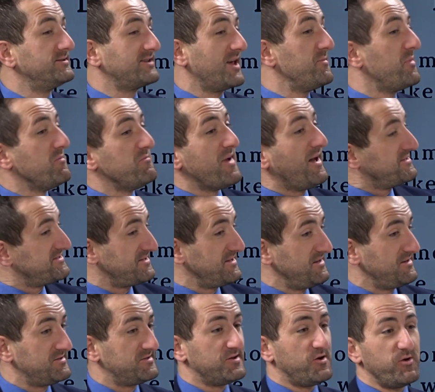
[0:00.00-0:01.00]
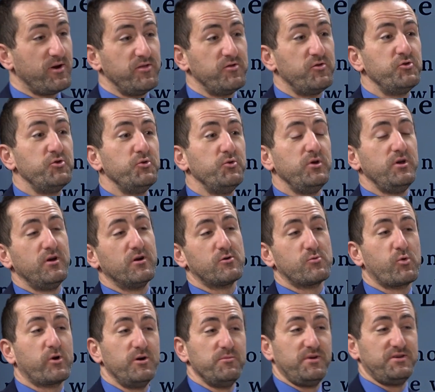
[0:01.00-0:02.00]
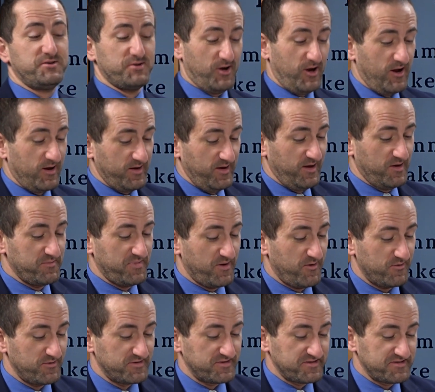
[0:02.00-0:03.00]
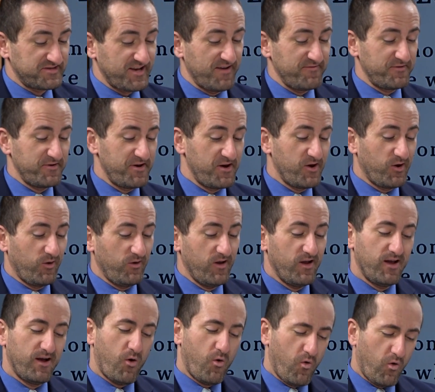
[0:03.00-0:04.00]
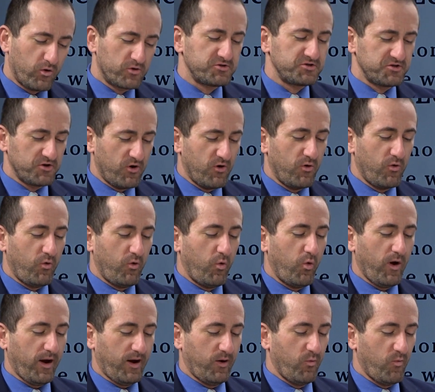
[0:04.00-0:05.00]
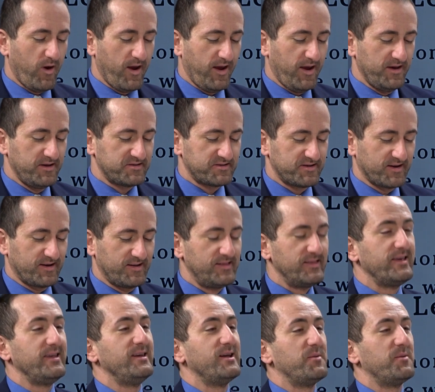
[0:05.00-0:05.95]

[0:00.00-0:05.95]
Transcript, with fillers: can be messy, so in the new year, we're going to be talking about seven or so quick ways to clean